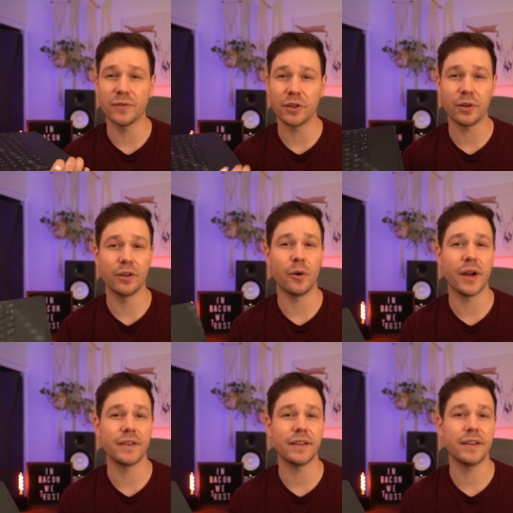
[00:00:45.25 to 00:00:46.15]
of little
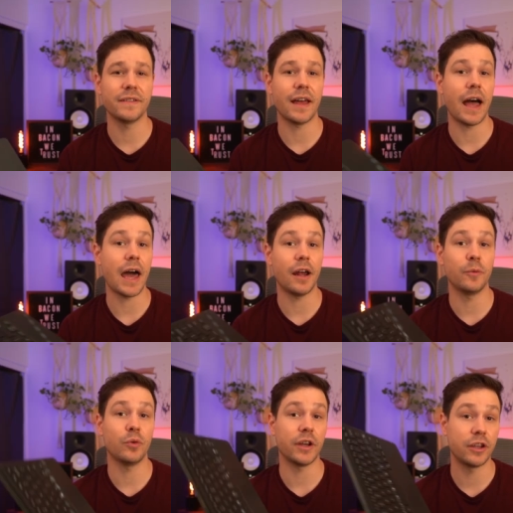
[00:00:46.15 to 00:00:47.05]
annoyances that add up
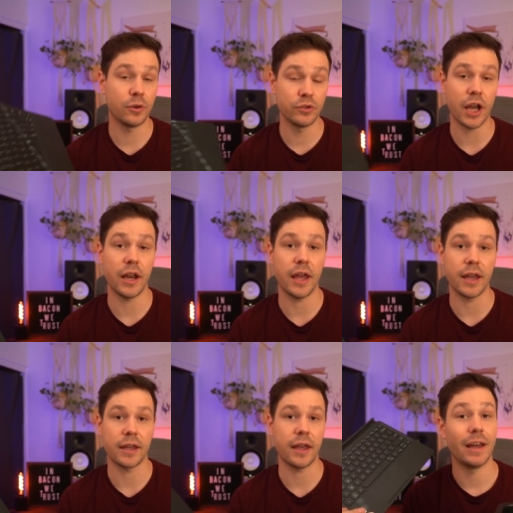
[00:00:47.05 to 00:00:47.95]
to a huge headache.